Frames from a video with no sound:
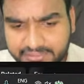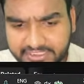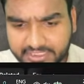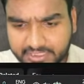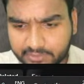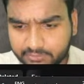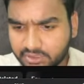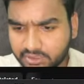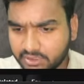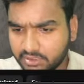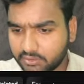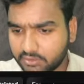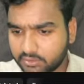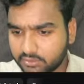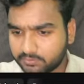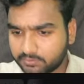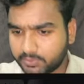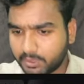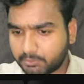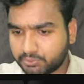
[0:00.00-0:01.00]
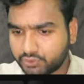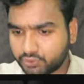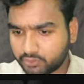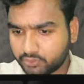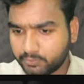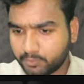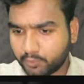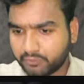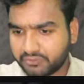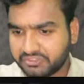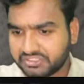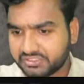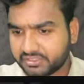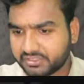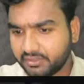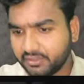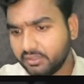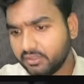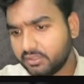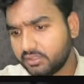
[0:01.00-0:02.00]
set up the Bubshoot
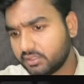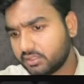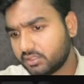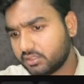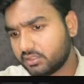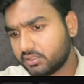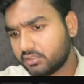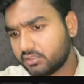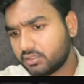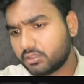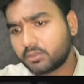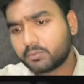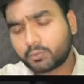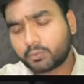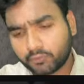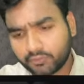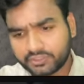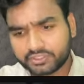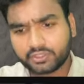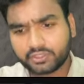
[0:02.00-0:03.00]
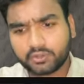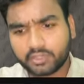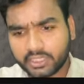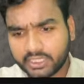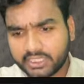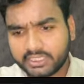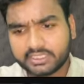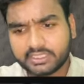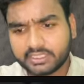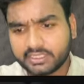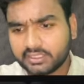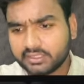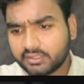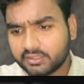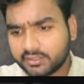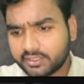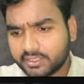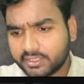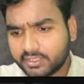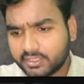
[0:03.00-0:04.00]
professional or anything?
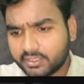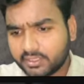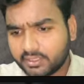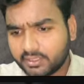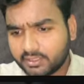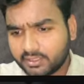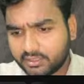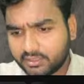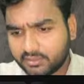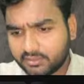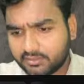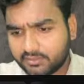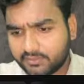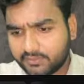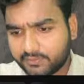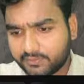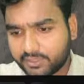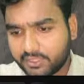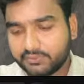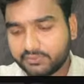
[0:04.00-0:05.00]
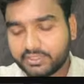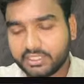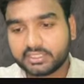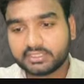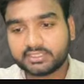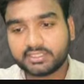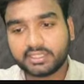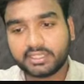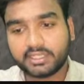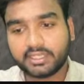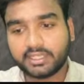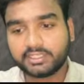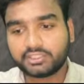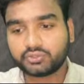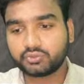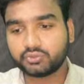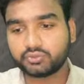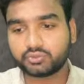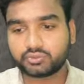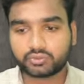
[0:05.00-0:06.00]
If there is an
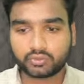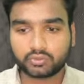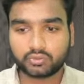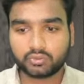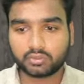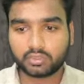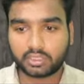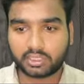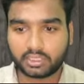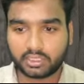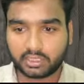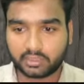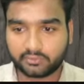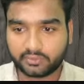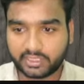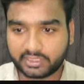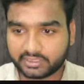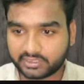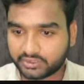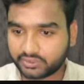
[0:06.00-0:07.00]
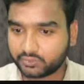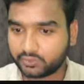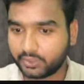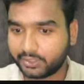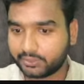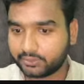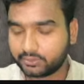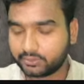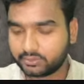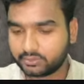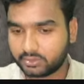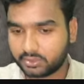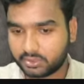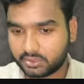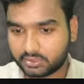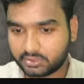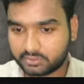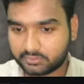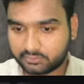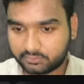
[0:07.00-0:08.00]
issue, so we are just going to
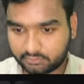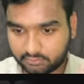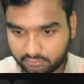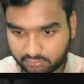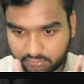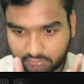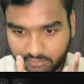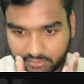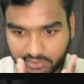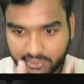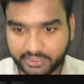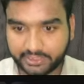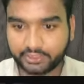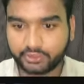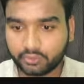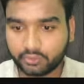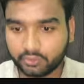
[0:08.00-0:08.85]
let you